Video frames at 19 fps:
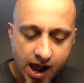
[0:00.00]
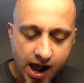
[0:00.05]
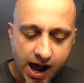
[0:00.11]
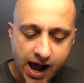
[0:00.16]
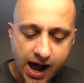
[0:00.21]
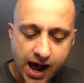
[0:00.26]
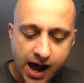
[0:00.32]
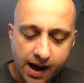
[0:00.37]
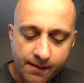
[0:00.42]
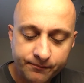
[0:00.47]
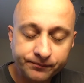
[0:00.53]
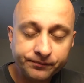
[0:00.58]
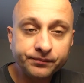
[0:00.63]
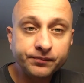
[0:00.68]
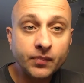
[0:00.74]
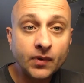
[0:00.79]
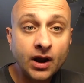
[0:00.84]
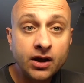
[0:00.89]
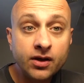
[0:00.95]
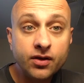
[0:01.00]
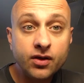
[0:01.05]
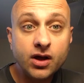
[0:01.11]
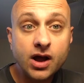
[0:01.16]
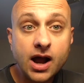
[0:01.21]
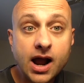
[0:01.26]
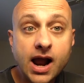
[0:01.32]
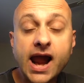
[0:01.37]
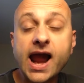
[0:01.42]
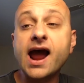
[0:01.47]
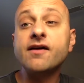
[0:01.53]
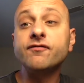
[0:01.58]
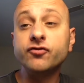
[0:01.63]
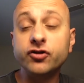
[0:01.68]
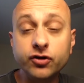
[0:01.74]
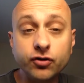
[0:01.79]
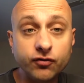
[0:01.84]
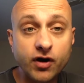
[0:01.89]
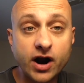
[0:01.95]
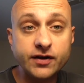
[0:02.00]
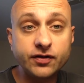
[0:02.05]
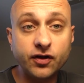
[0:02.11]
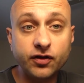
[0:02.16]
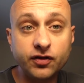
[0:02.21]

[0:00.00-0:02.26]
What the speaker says: After you write